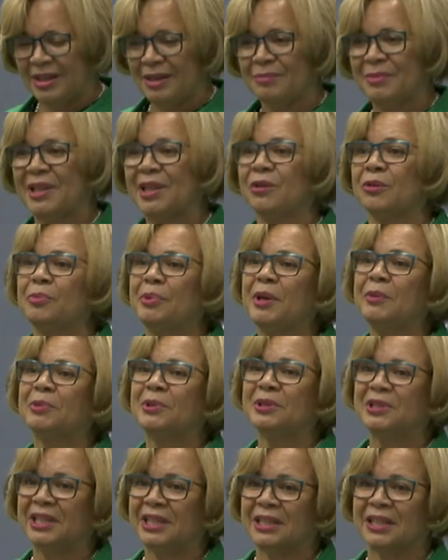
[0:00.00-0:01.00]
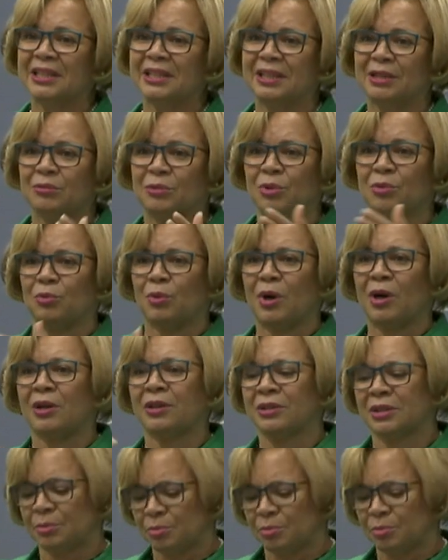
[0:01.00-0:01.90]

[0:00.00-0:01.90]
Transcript: but there were people digging it with walls